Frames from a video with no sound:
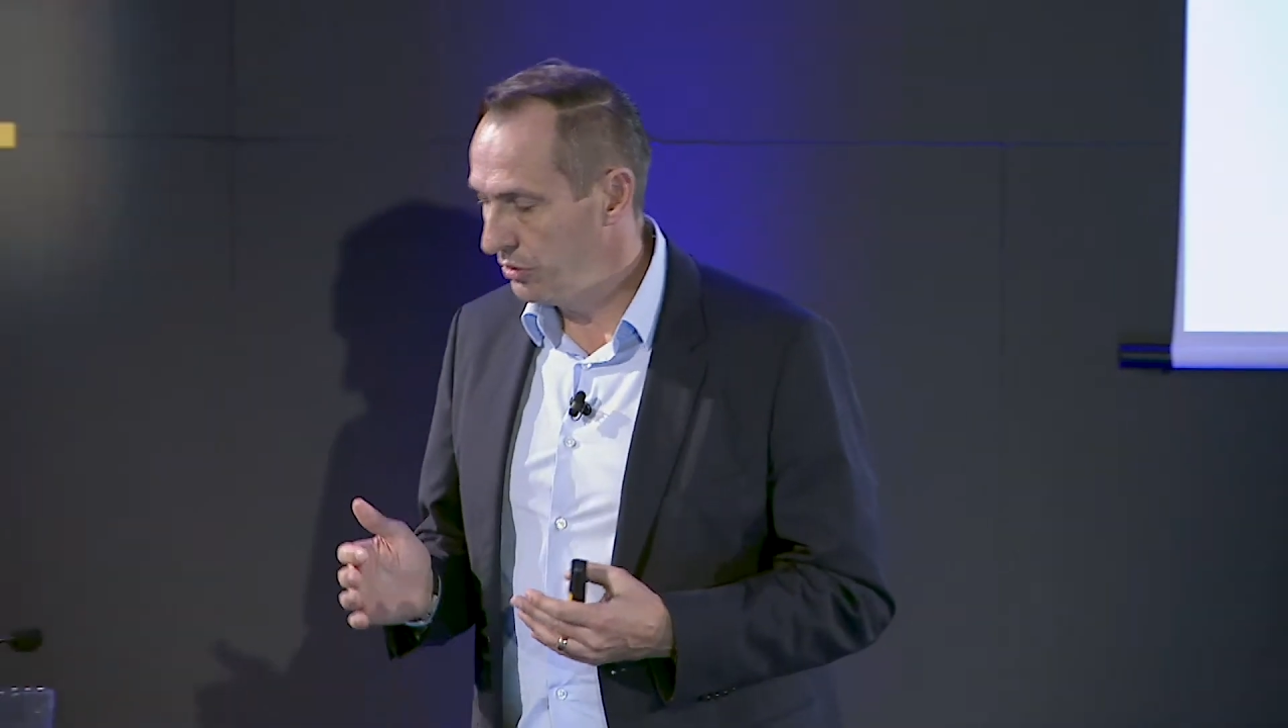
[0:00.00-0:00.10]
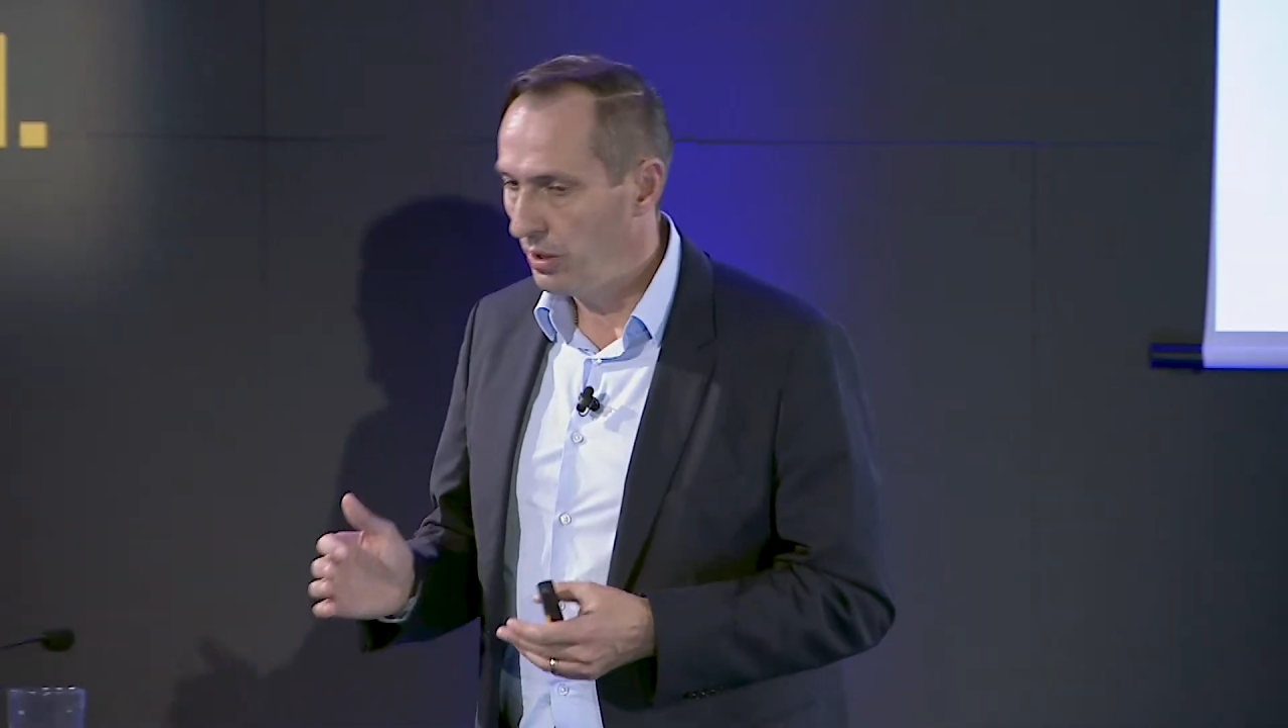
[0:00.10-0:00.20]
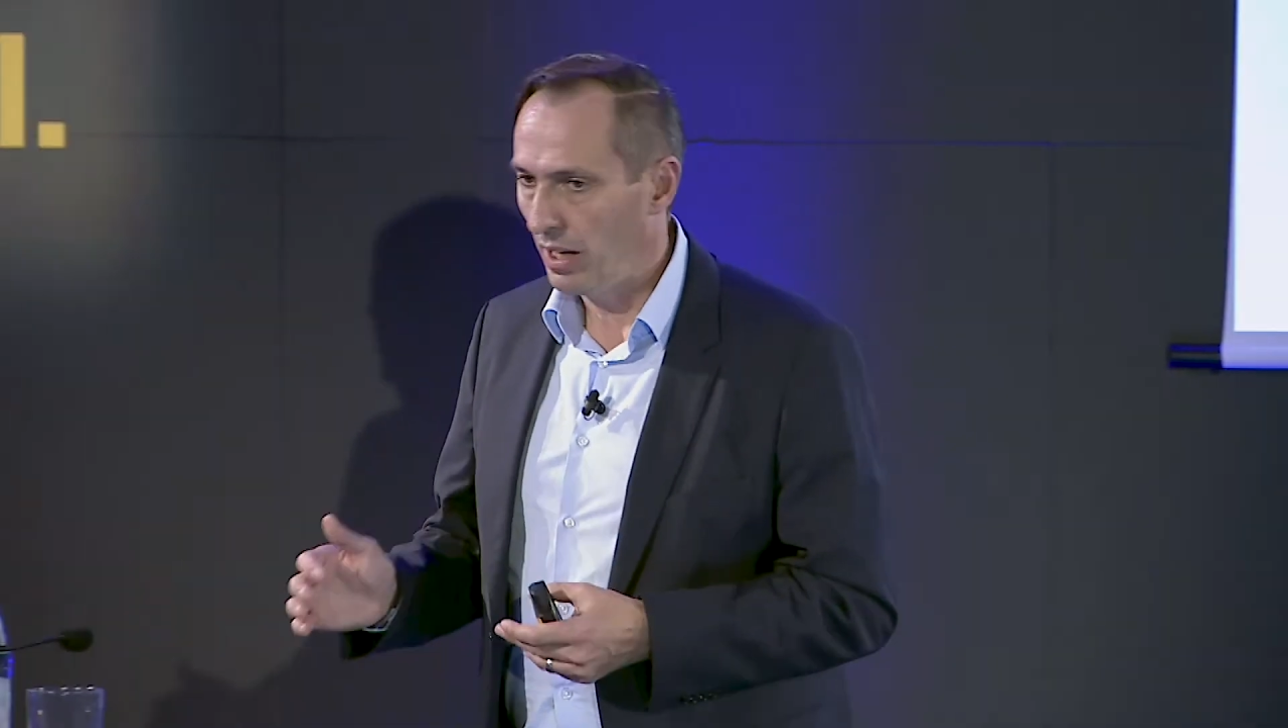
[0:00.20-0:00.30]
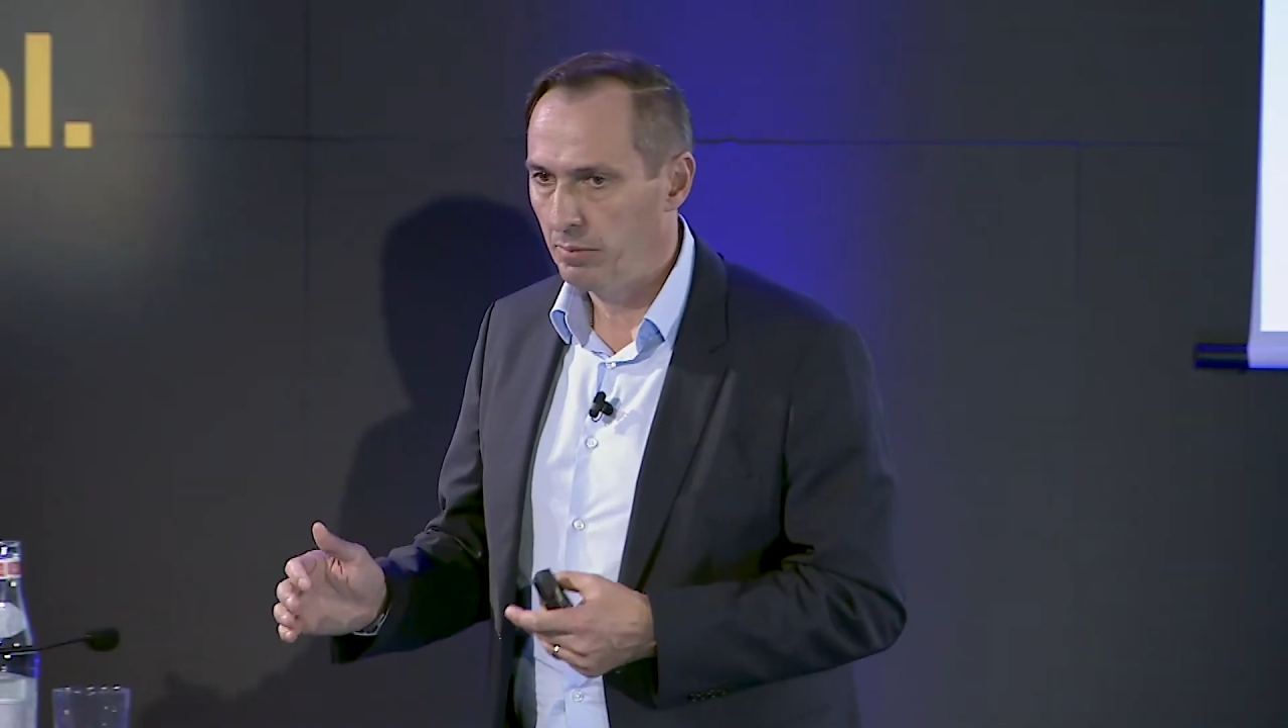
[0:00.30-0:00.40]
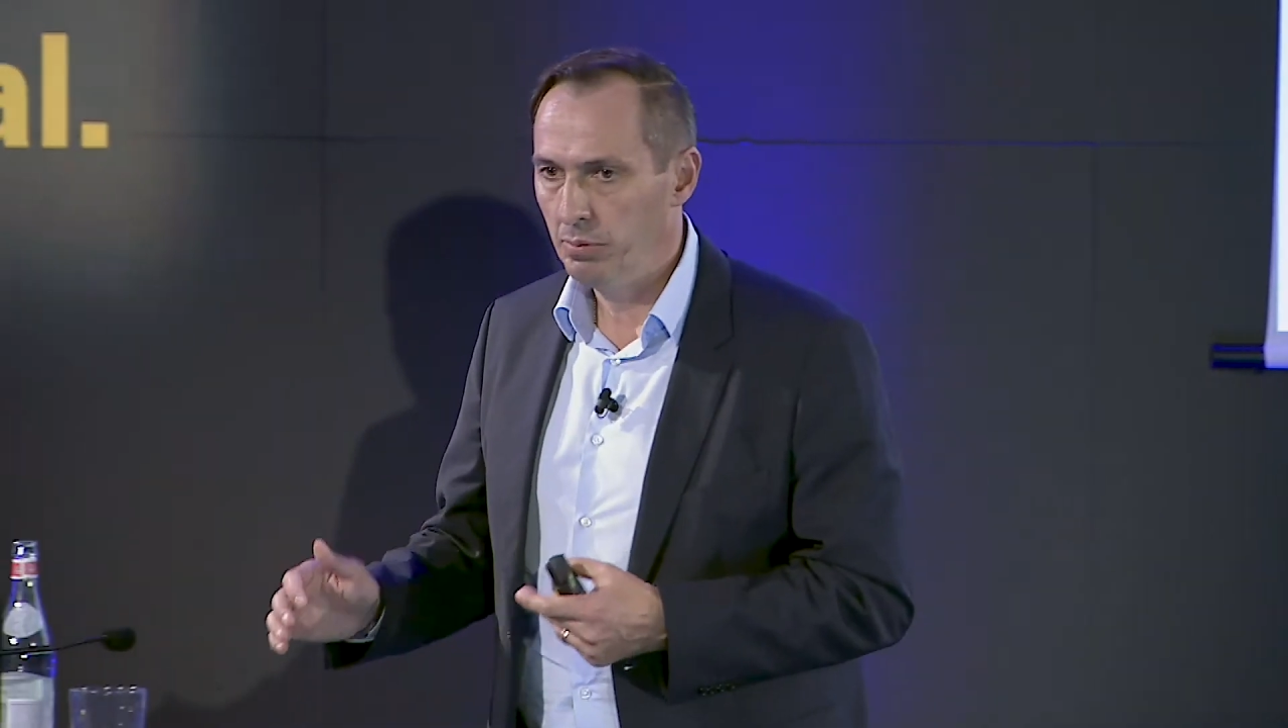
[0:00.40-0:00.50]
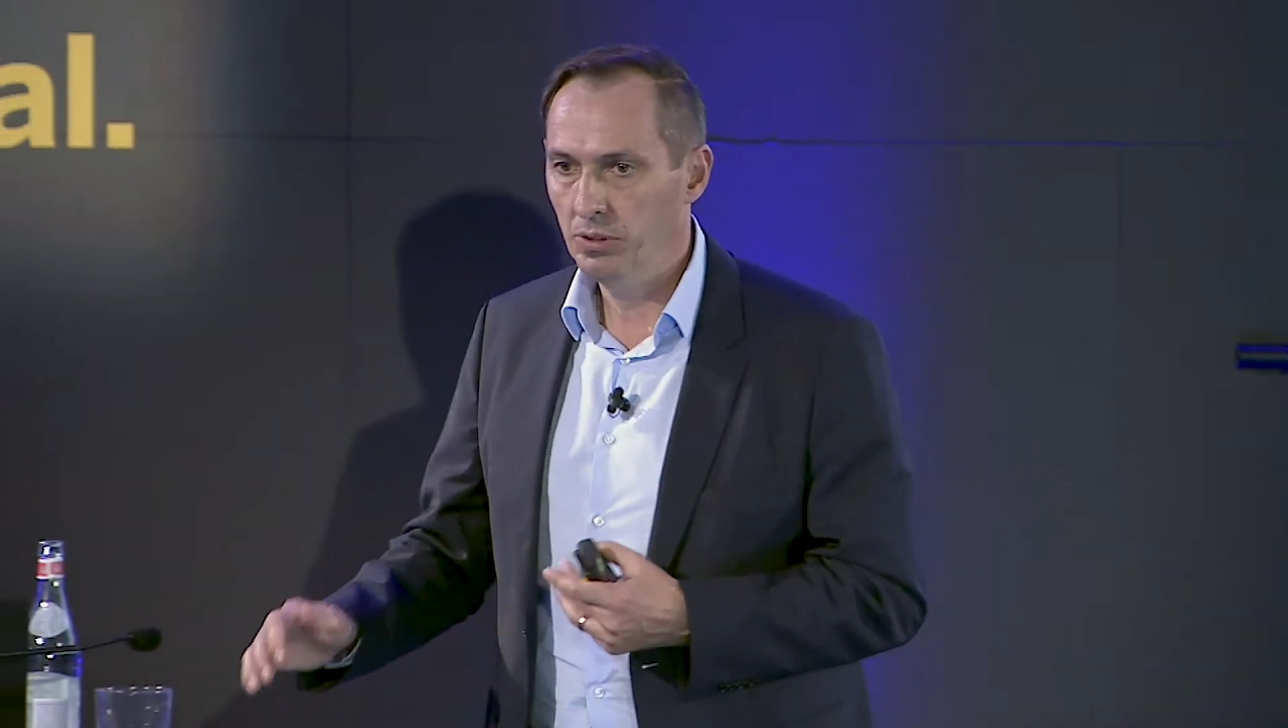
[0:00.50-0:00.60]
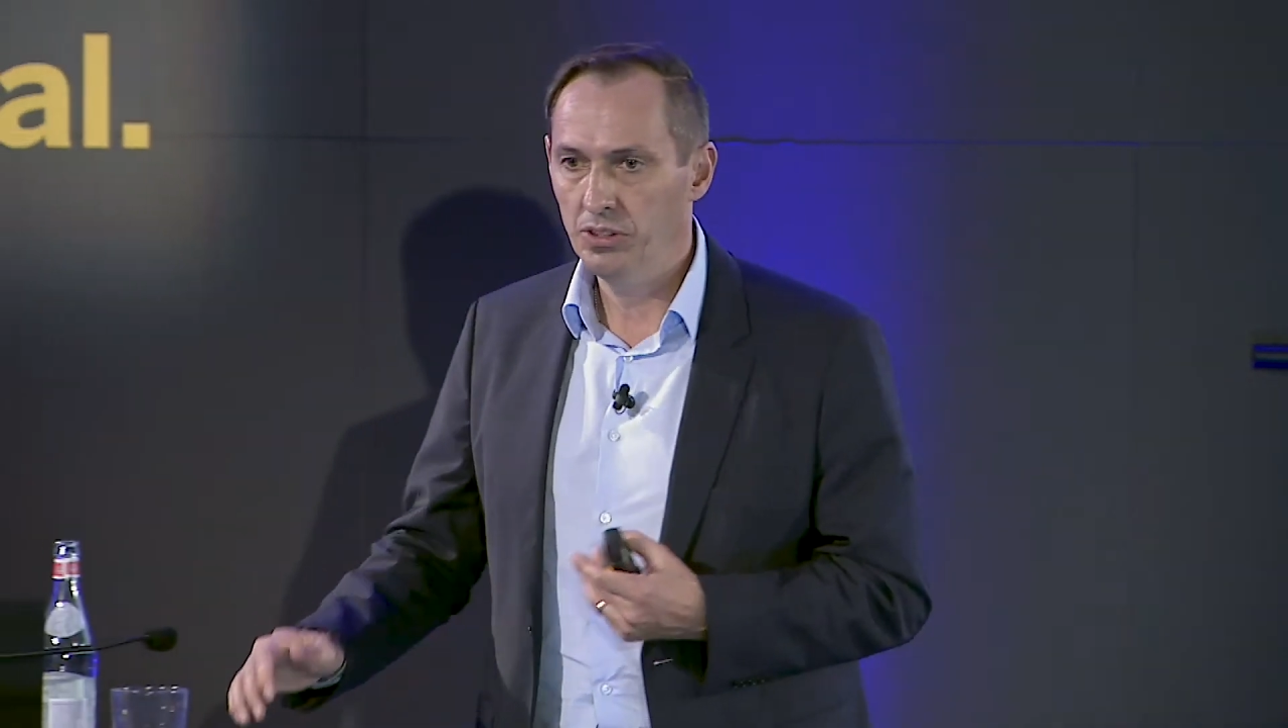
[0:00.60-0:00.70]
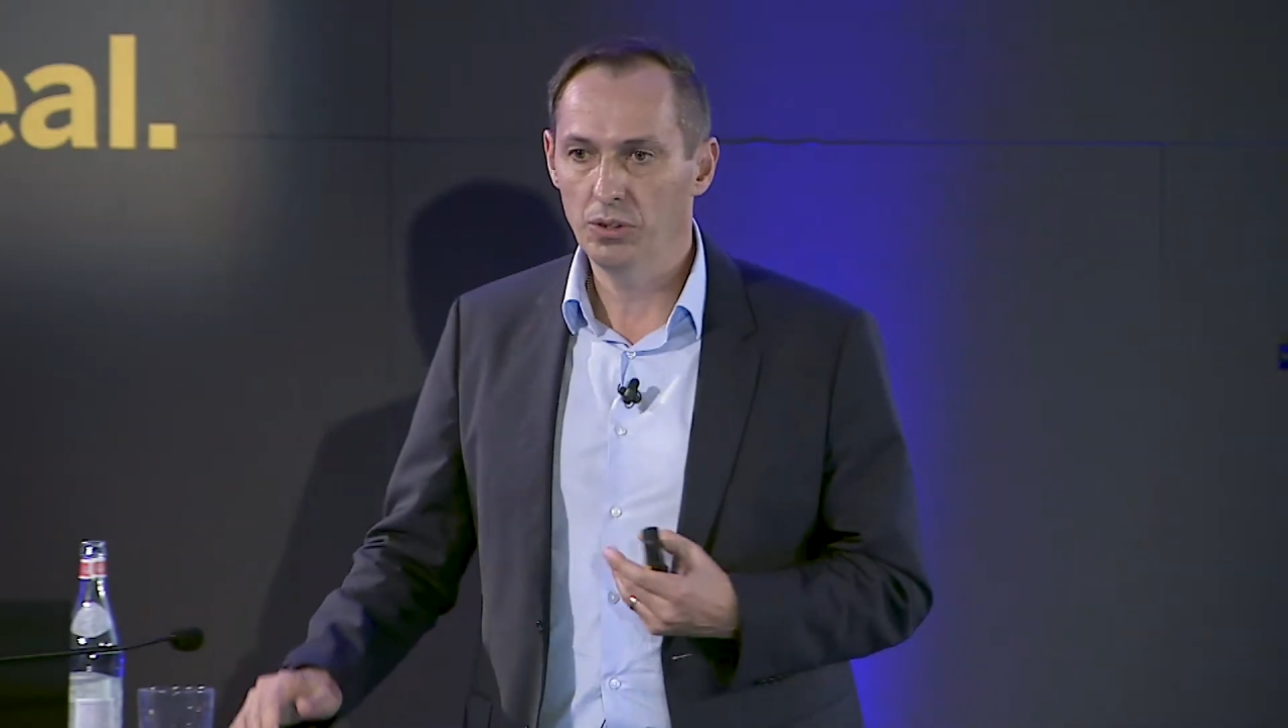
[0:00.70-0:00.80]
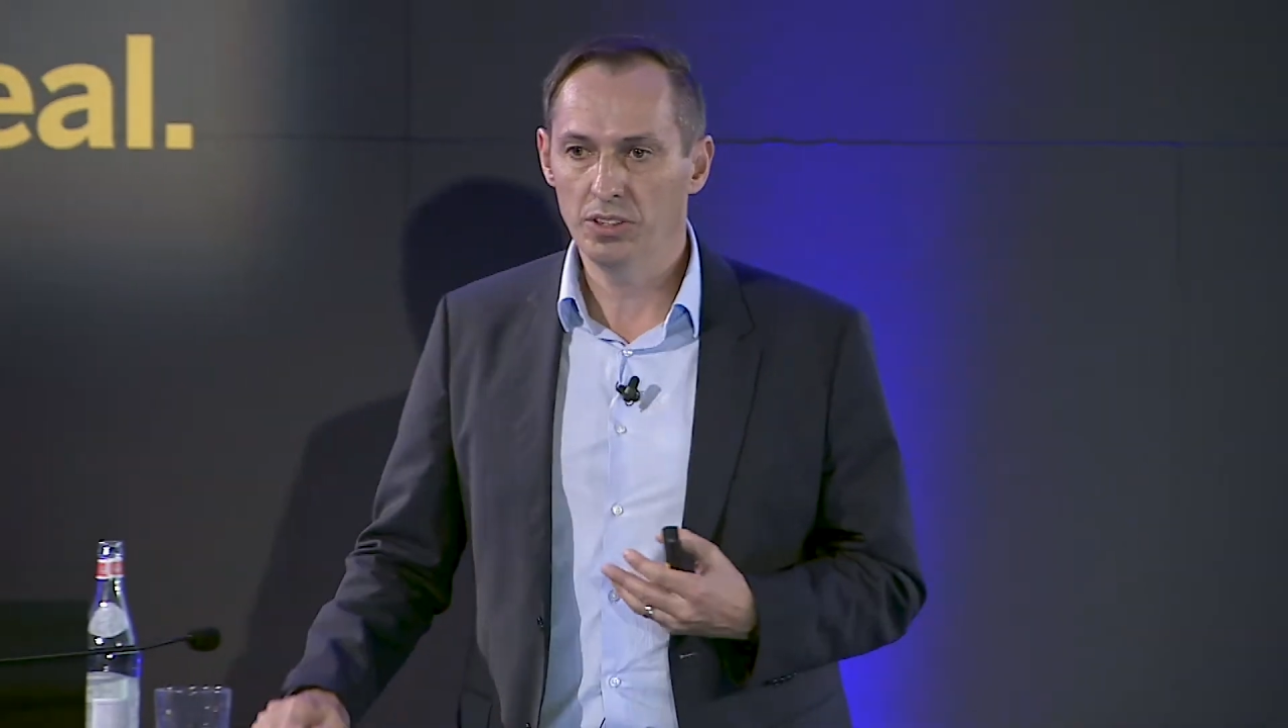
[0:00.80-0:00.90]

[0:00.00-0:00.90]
you got to put your